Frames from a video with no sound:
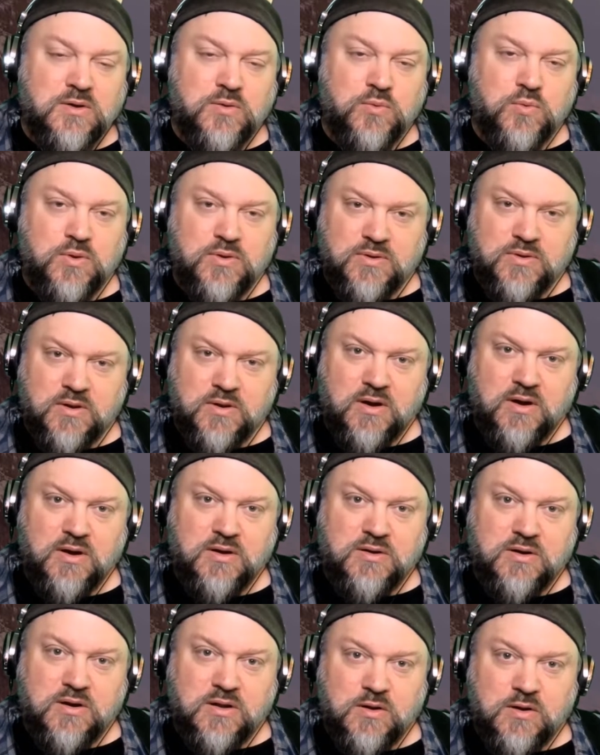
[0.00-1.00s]
with
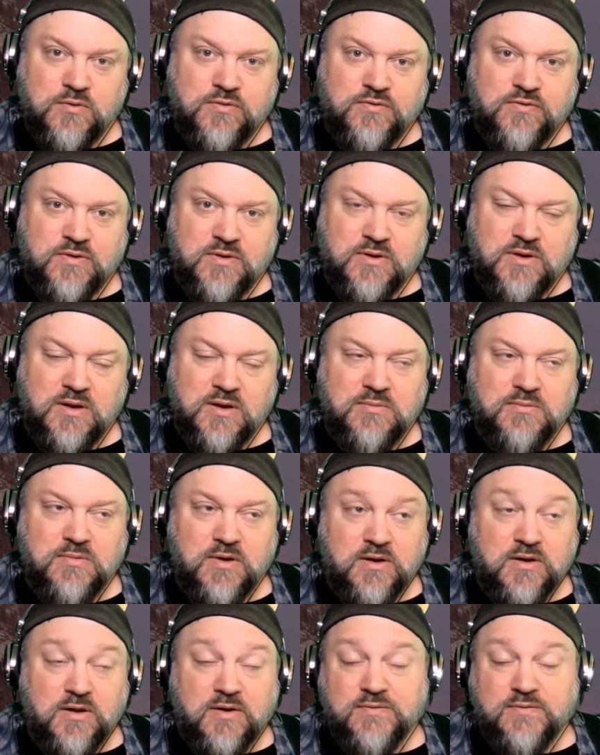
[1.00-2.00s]
God closely,
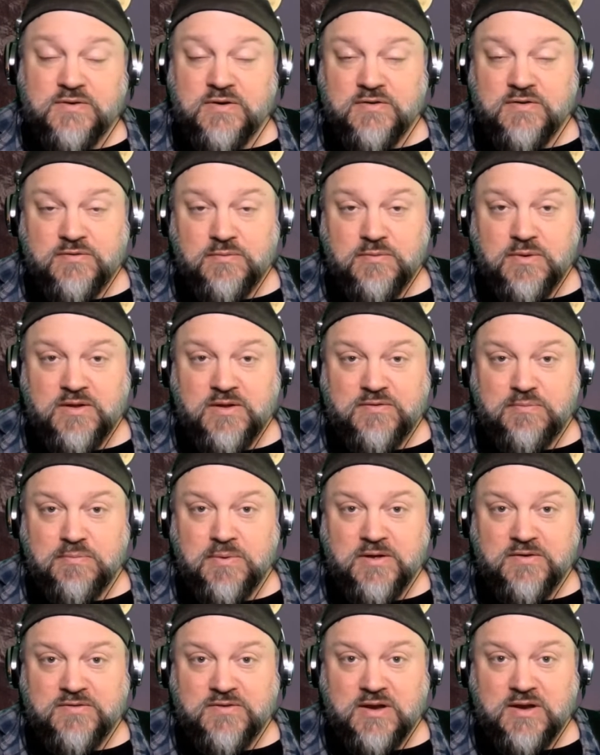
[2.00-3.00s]
and often it's
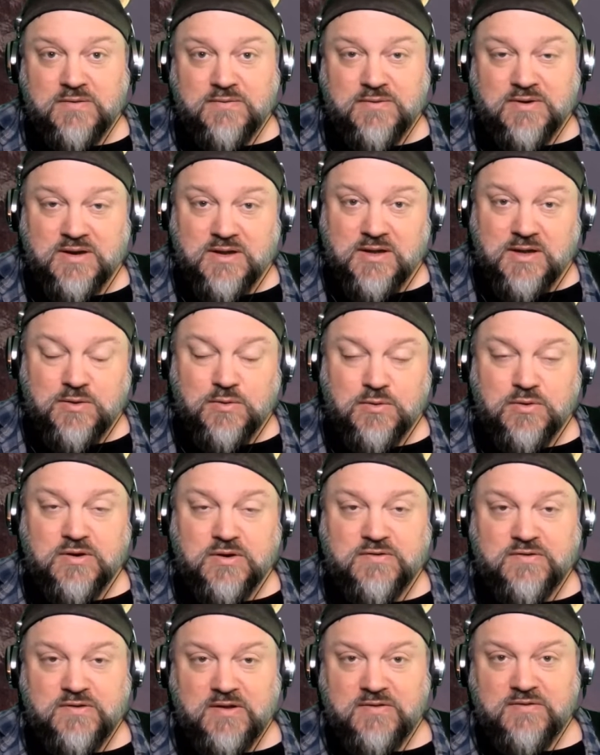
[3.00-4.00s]
based out of a need or a
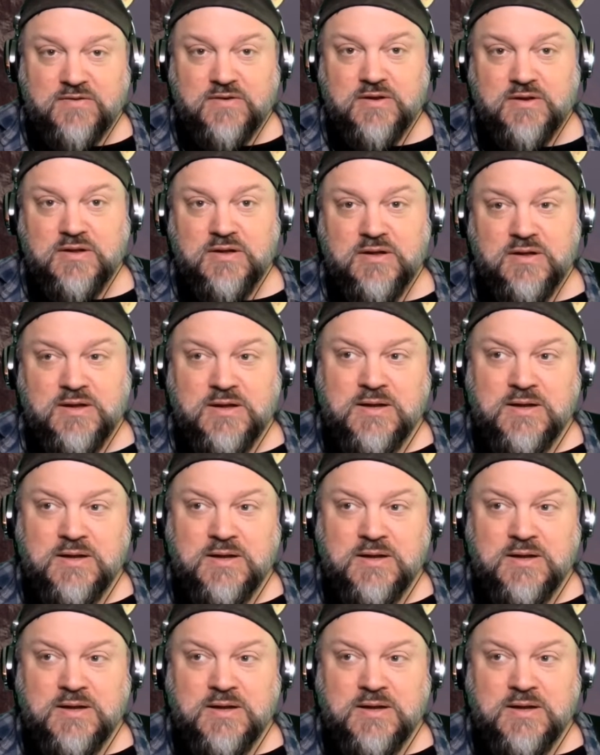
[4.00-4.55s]
necessity.